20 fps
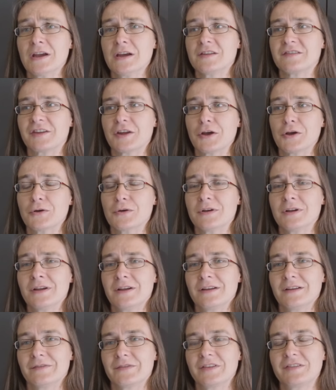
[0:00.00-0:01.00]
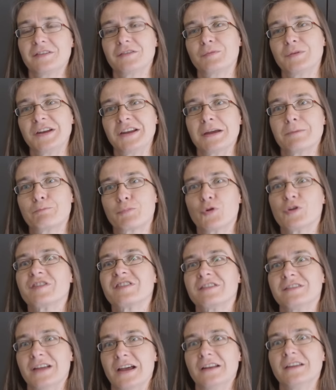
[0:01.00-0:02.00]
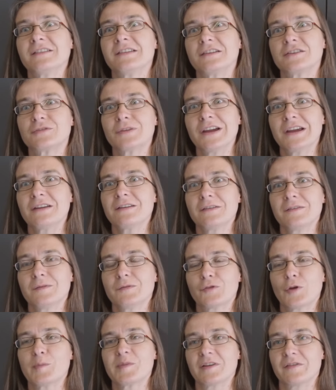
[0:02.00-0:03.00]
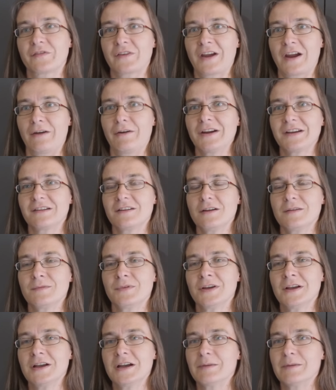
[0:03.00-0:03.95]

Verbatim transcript: So this is really a personality trait in terms of character.